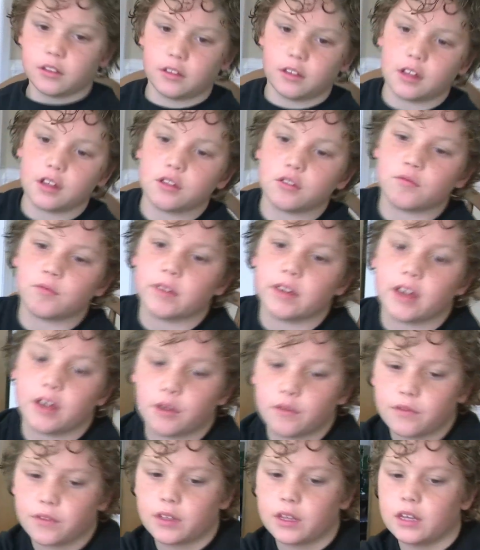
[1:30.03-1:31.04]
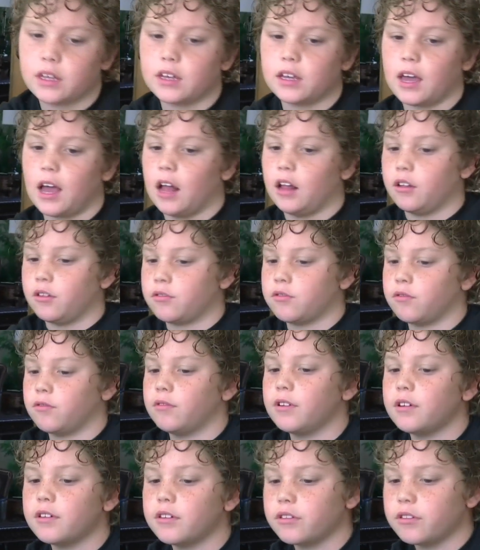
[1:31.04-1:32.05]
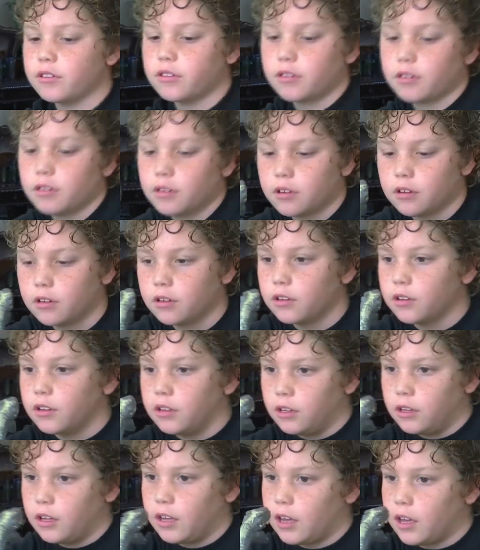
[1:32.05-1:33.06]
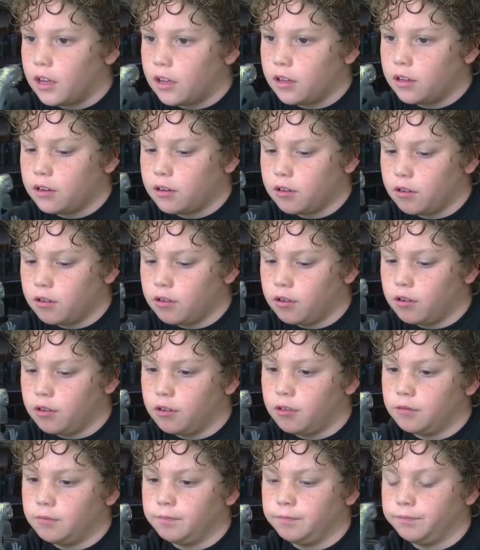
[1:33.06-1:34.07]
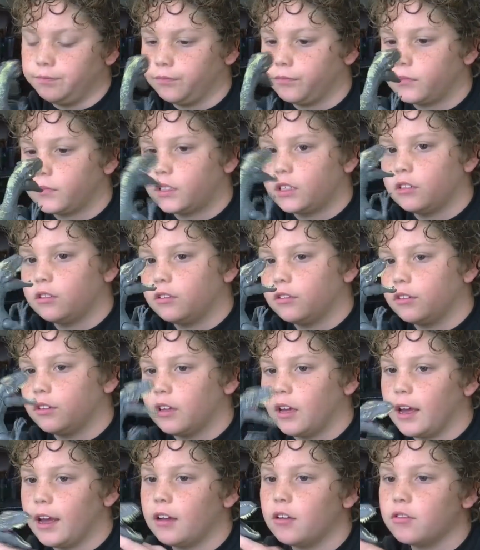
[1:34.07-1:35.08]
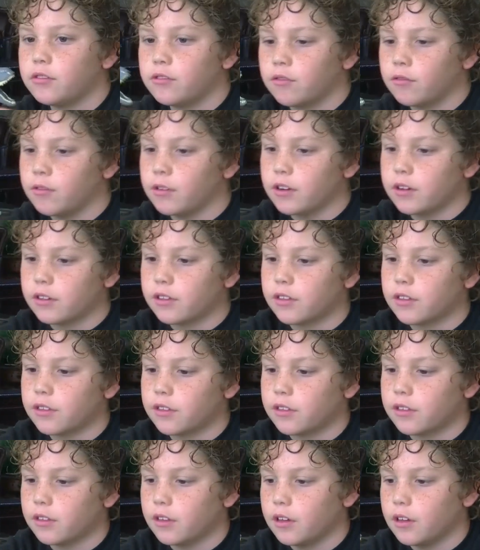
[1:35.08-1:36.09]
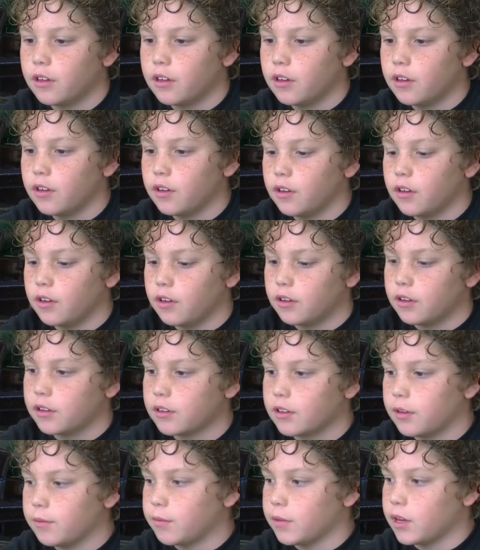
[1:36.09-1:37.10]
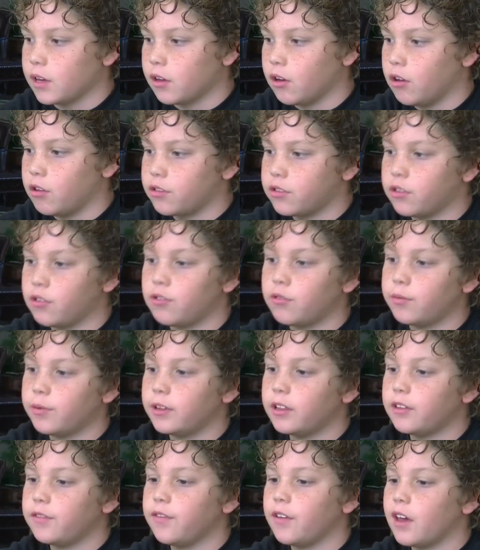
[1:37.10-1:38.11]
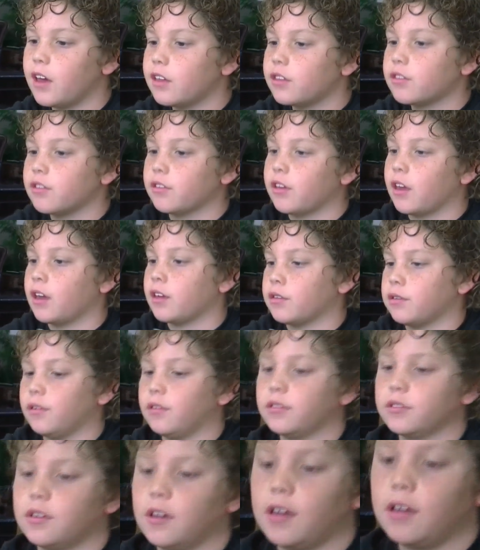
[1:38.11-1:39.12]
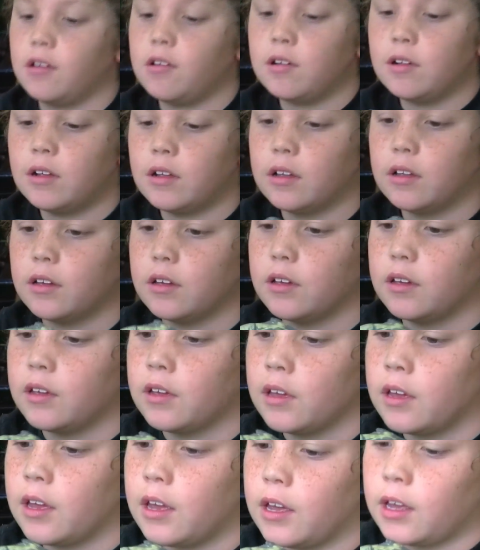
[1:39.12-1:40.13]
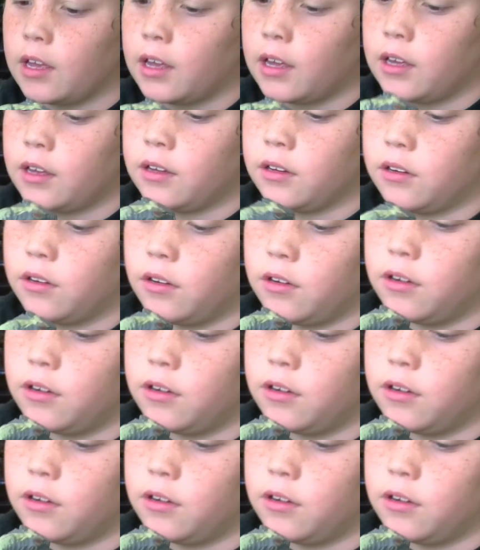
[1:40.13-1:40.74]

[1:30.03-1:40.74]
Next we have the Allosaurus, and the Allosaurus can be also really fast because it has a long tail, and